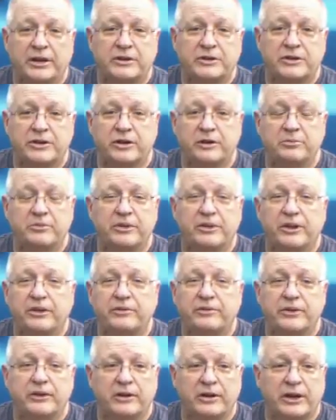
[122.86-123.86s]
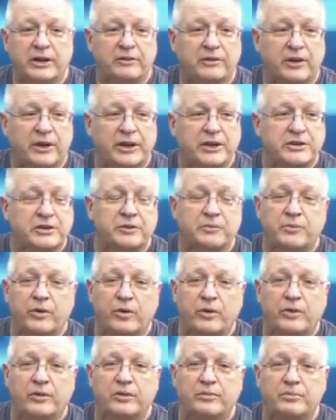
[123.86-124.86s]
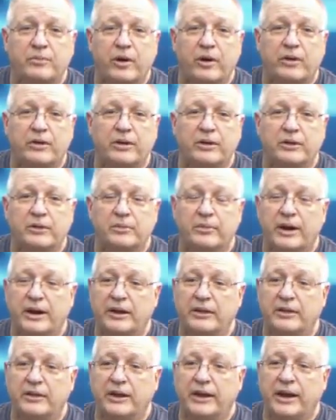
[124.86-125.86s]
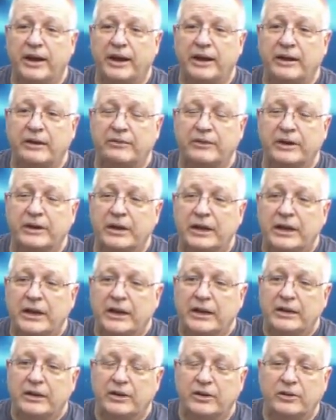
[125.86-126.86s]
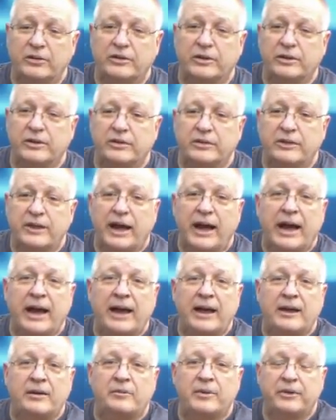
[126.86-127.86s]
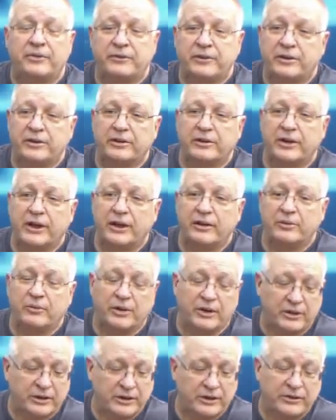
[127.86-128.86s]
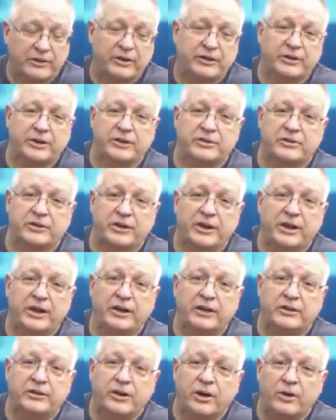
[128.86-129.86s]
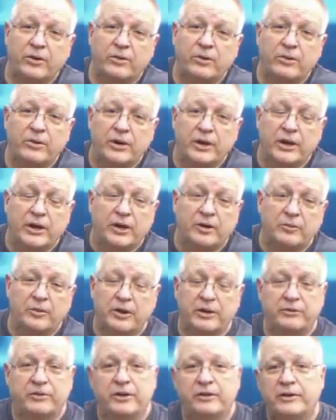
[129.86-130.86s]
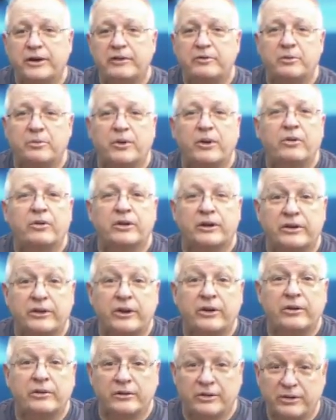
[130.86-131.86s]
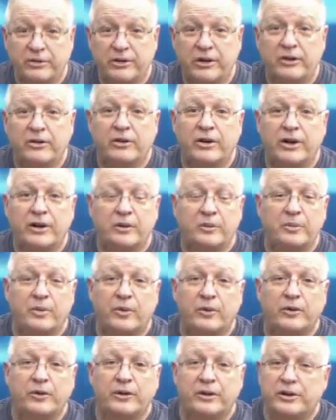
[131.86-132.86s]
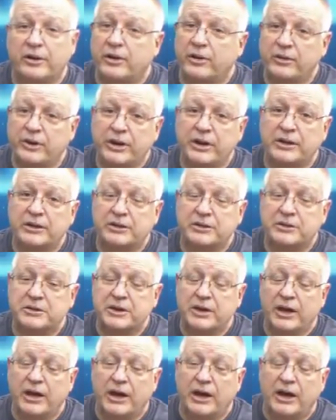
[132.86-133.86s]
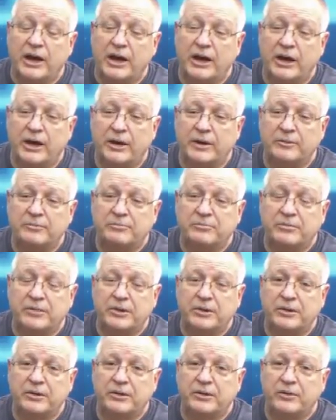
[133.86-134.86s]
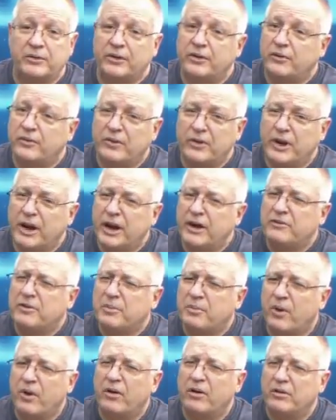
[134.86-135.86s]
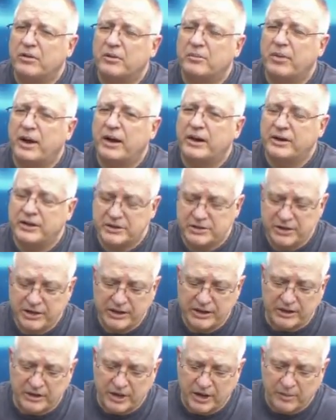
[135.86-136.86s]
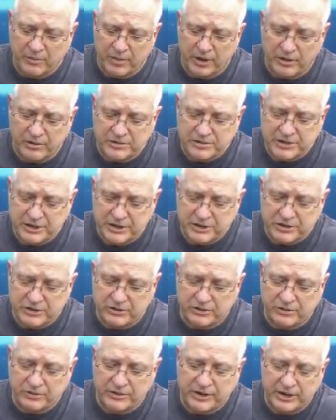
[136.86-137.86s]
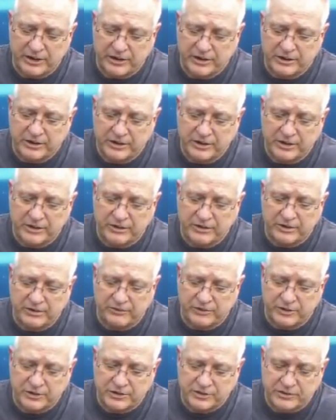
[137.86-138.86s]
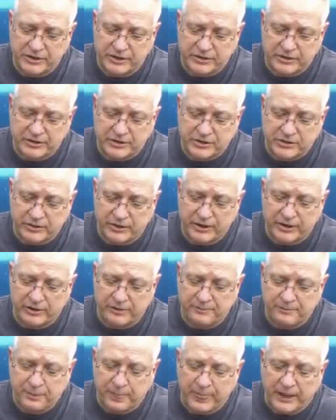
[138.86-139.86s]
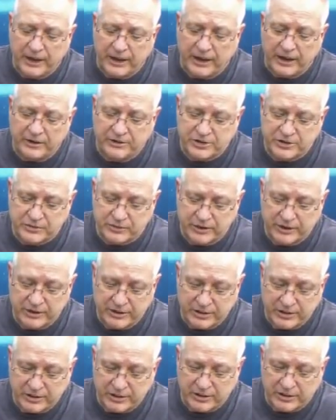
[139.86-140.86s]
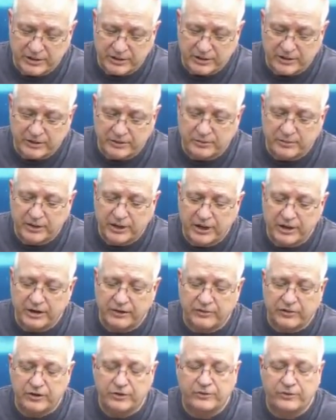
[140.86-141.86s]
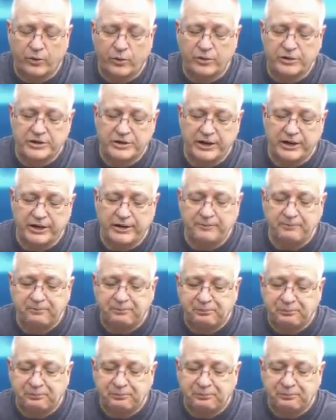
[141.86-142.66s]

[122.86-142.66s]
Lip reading: some that they feel have a less important part in the body than they have, and the eye may feel like, well, it really doesn't need a toe, but if you've ever broken a toe, you know how important a toe is. Every part of the body is needed. Paul said so on down in 1 Corinthians 12. I'll just read the beginning at verse 14.